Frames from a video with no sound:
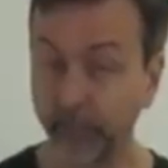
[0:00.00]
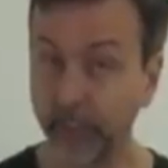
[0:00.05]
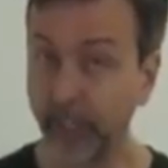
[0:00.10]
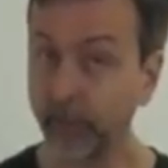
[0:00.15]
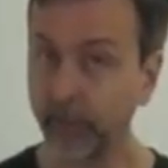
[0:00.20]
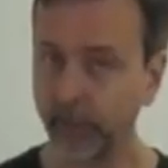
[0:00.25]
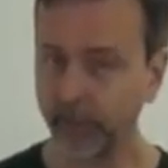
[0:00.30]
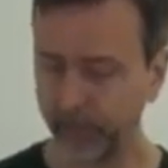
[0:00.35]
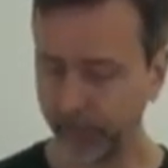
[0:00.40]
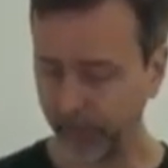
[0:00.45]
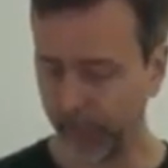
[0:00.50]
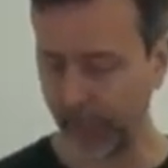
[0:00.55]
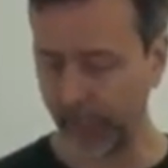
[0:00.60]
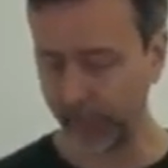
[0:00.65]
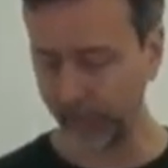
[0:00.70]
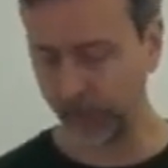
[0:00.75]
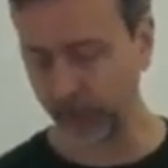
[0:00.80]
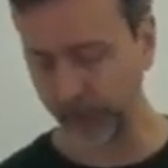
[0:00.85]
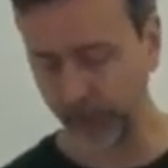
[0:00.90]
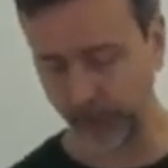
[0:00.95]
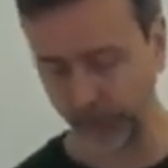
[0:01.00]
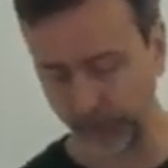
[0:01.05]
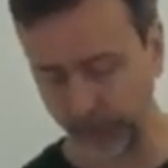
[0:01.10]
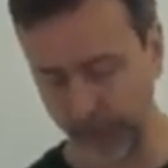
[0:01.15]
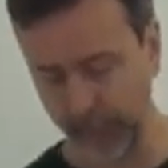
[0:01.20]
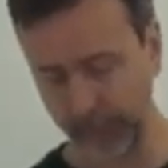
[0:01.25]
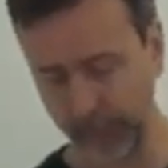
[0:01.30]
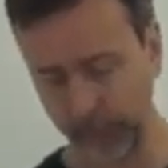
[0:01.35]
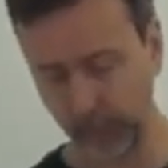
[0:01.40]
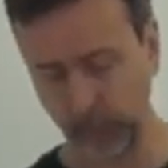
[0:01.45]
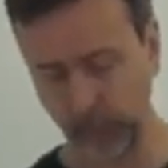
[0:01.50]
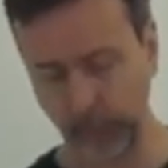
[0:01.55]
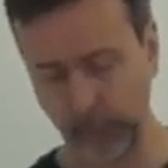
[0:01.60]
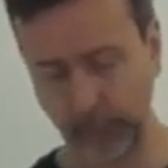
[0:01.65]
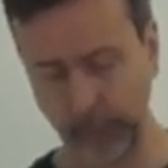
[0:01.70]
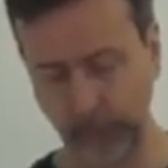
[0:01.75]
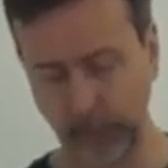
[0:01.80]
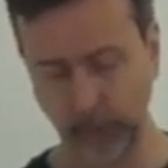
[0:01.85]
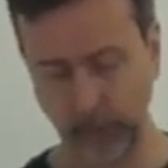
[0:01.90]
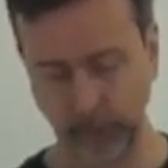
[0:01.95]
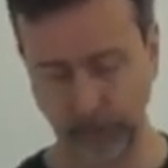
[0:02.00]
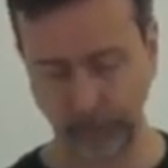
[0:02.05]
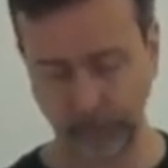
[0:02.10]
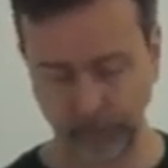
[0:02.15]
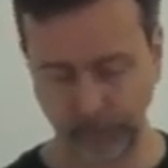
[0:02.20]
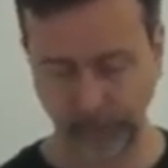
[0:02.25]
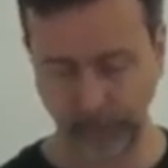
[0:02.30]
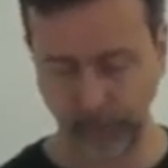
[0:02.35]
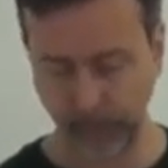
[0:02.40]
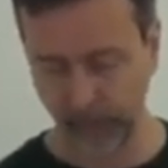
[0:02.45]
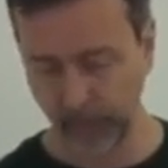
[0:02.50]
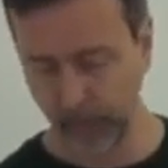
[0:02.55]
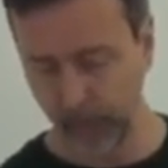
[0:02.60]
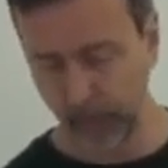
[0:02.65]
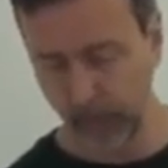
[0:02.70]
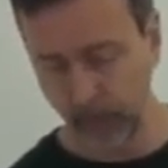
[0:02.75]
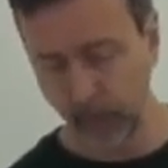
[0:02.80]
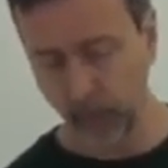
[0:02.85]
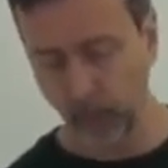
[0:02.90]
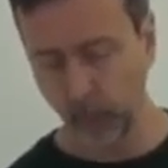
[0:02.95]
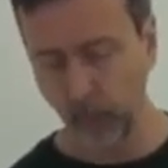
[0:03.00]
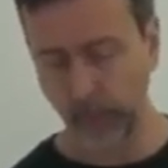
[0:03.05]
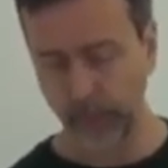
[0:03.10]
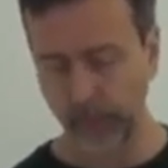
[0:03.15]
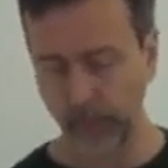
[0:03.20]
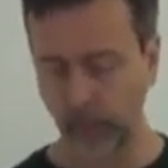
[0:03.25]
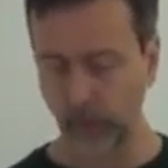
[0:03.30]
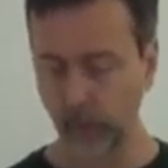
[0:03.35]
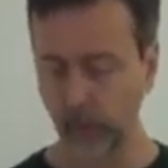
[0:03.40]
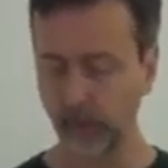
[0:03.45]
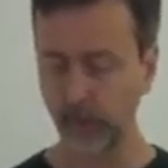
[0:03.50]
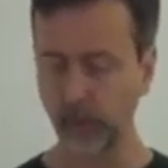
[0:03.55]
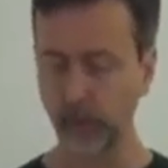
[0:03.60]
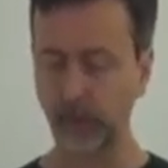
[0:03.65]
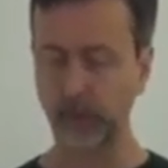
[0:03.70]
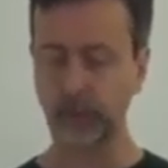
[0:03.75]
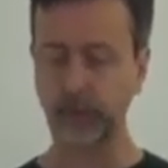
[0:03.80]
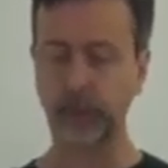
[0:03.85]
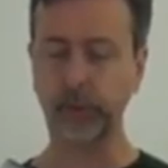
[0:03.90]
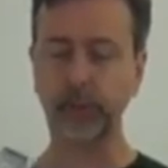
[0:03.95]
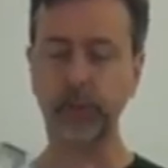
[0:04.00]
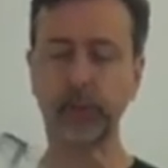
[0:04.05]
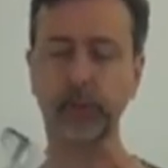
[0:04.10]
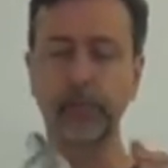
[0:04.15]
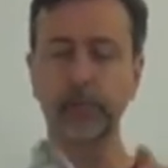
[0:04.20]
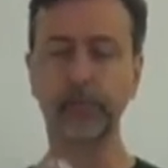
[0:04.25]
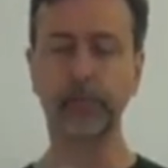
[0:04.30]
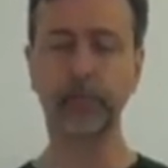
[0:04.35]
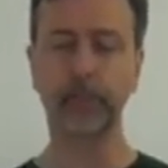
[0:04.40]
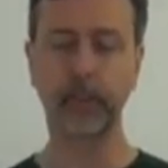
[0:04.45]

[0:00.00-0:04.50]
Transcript: flavor, I'm sure you'll find, is really good. With the whole slow juicer,